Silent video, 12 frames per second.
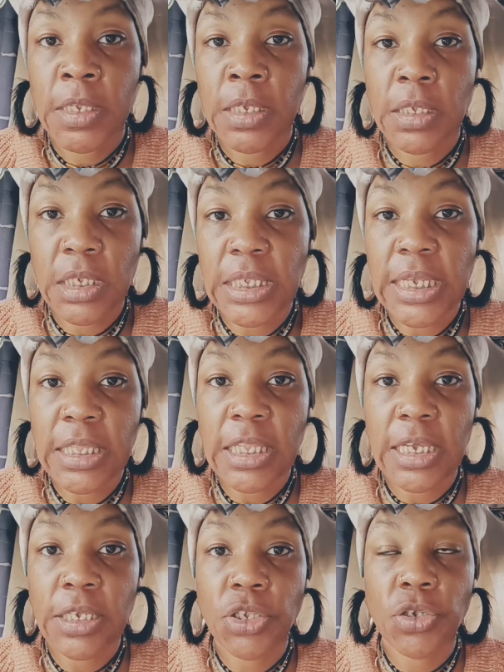to send
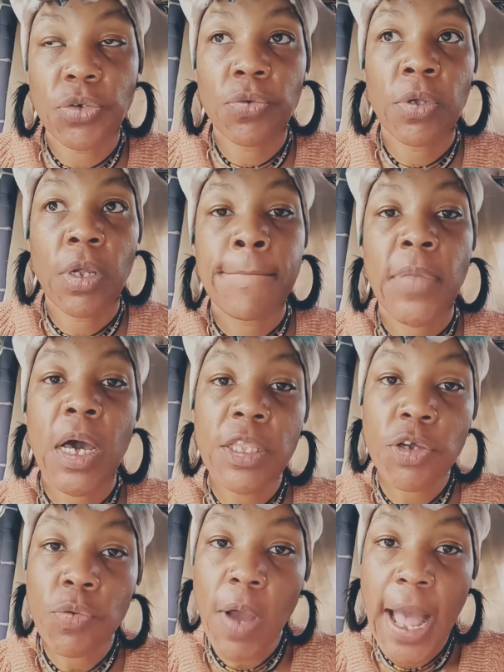things to.
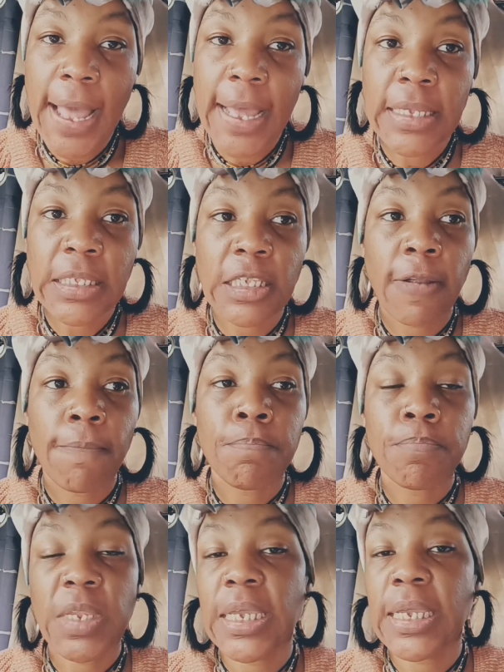Otherwise,
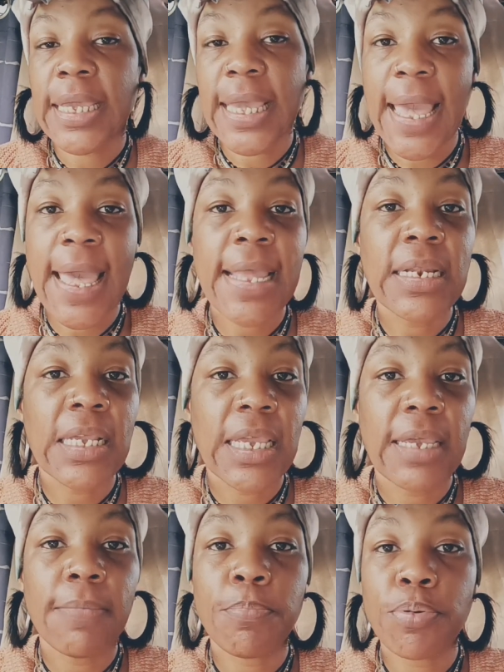it can
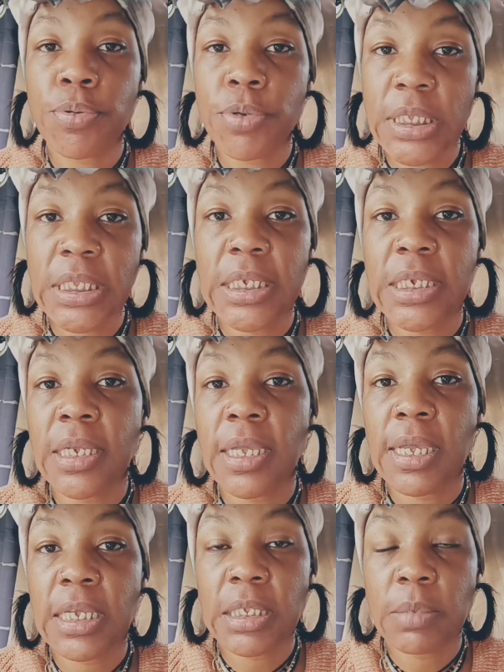get pretty
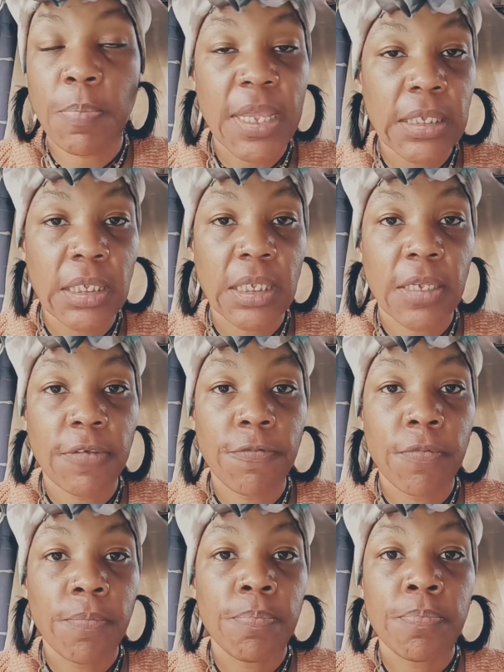expensive
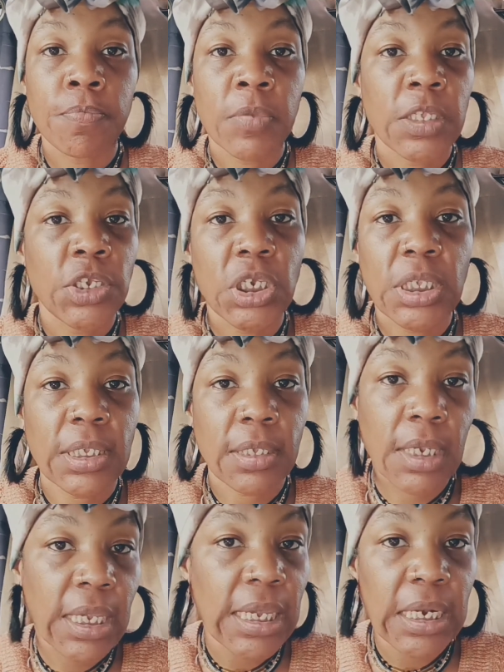just
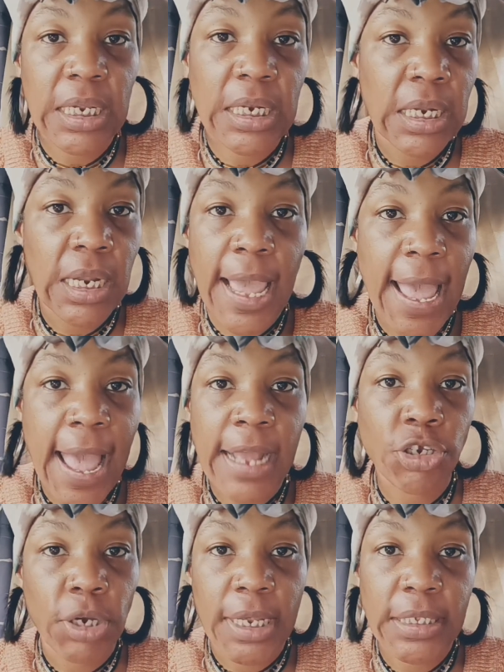getting
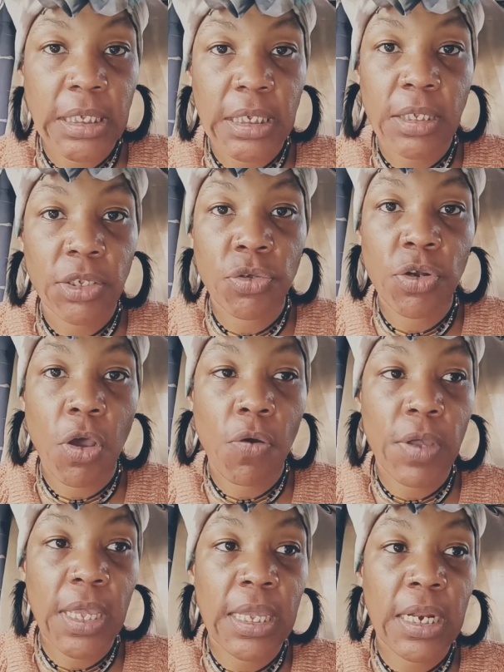addresses,
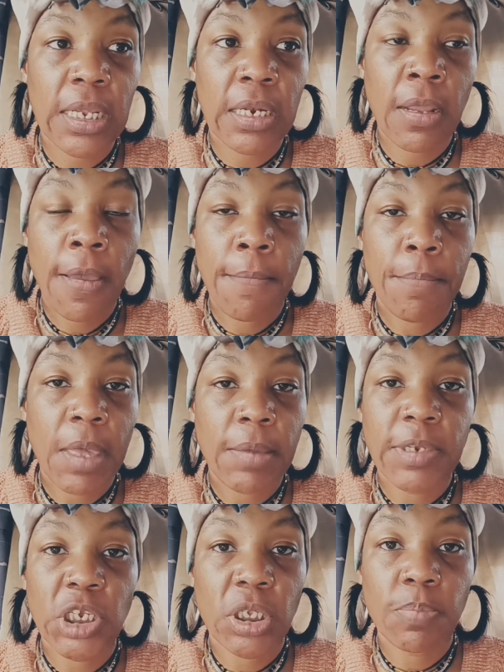getting,
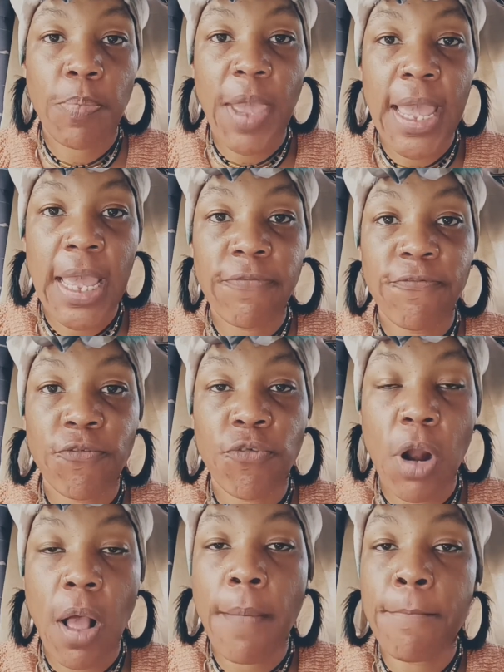maybe just paying
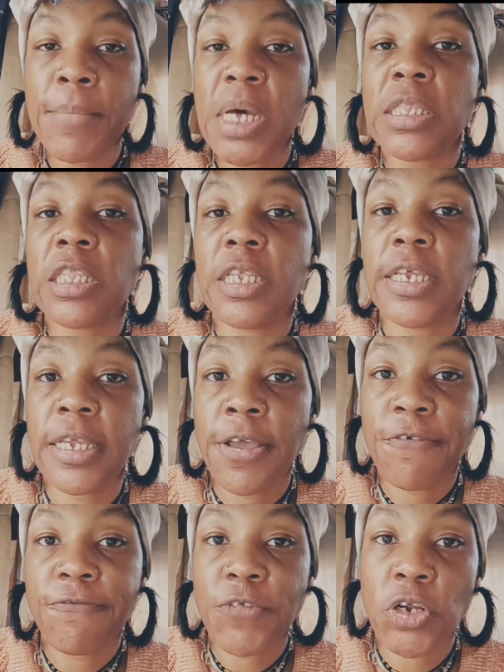for a monthly
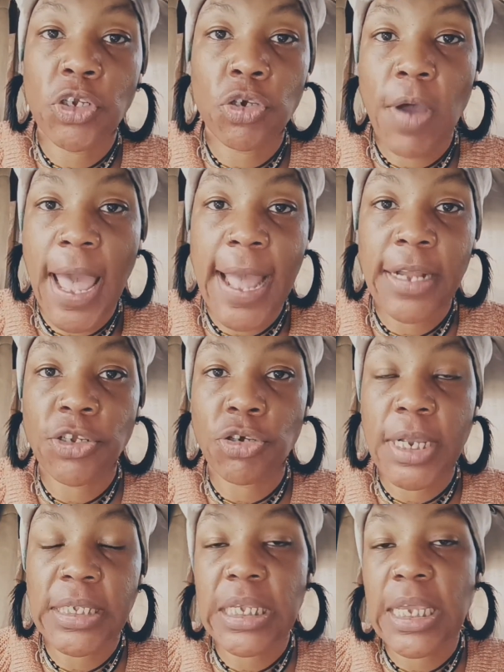virtual
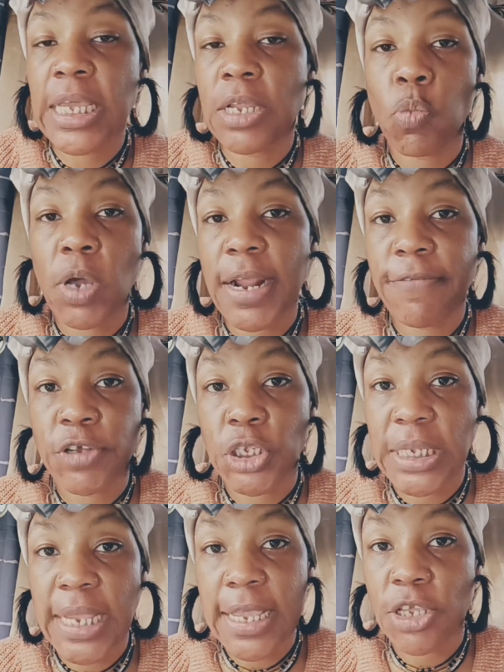address in whatever
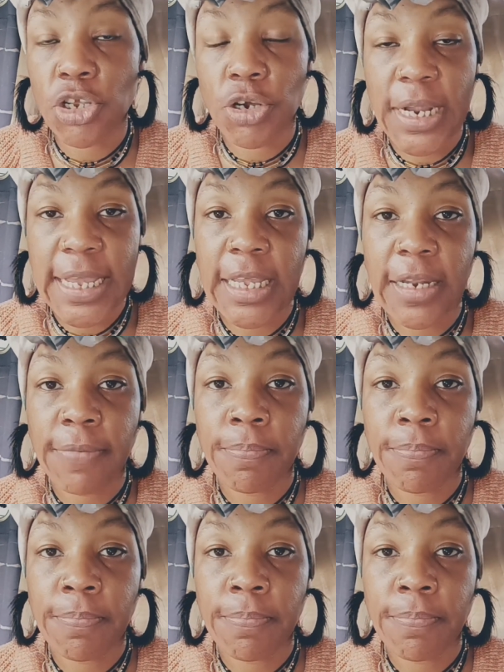state you're in.